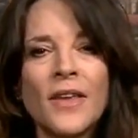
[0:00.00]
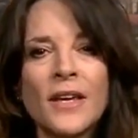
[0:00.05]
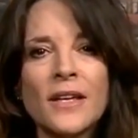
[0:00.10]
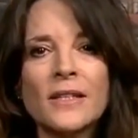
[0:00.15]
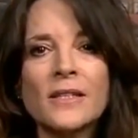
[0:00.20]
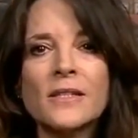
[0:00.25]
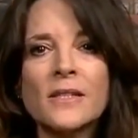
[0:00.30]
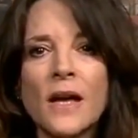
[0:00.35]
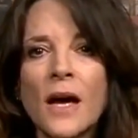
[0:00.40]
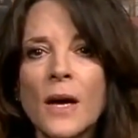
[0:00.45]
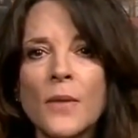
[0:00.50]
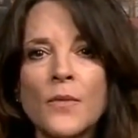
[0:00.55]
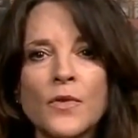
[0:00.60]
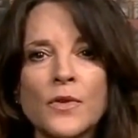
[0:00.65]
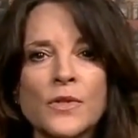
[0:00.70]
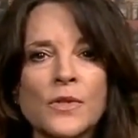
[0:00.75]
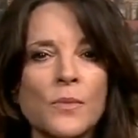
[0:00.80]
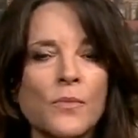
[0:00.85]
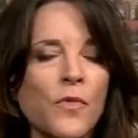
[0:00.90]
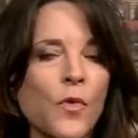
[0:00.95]
think it's time
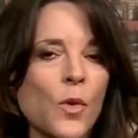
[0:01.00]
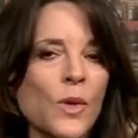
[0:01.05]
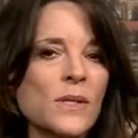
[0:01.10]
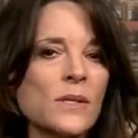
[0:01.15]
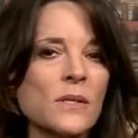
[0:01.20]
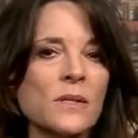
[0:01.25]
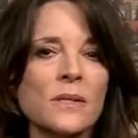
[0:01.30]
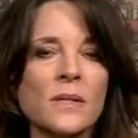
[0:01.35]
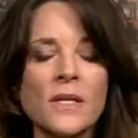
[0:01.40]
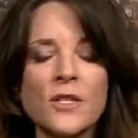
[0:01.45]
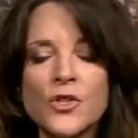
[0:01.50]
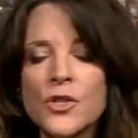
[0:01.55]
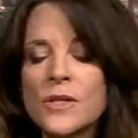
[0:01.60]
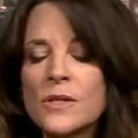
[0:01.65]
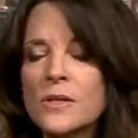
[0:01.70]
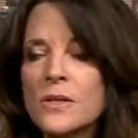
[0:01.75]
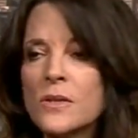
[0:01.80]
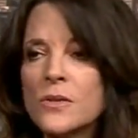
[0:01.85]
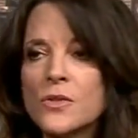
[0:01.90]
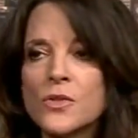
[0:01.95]
for some voices that
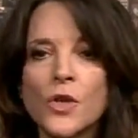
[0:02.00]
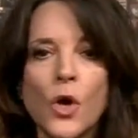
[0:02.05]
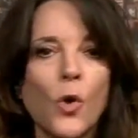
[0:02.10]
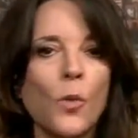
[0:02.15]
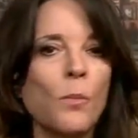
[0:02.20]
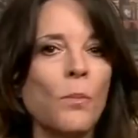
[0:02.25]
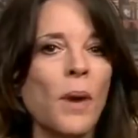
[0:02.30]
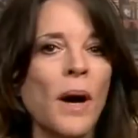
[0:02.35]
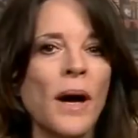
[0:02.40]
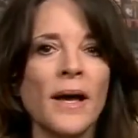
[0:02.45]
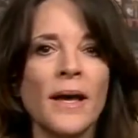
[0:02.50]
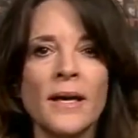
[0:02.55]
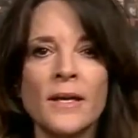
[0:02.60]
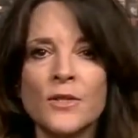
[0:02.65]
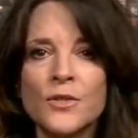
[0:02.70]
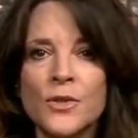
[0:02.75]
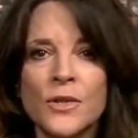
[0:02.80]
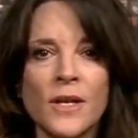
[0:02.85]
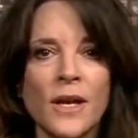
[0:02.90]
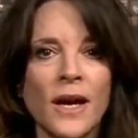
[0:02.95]
just don't buy
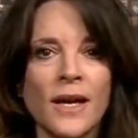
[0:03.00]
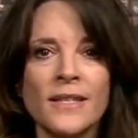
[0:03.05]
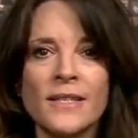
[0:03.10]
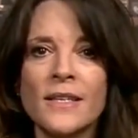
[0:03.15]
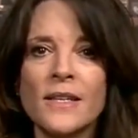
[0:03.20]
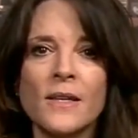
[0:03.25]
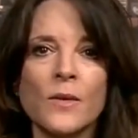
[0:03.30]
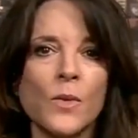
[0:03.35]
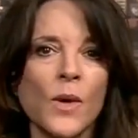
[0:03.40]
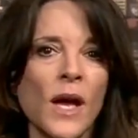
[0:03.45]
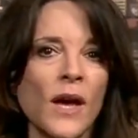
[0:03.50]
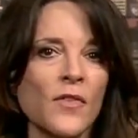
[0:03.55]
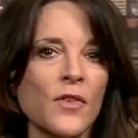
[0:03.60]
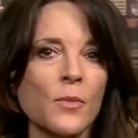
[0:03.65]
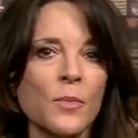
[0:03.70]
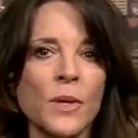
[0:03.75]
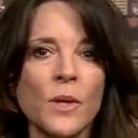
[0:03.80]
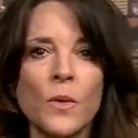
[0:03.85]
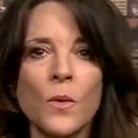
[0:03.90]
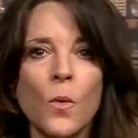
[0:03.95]
into the idea that we have
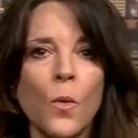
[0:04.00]
to be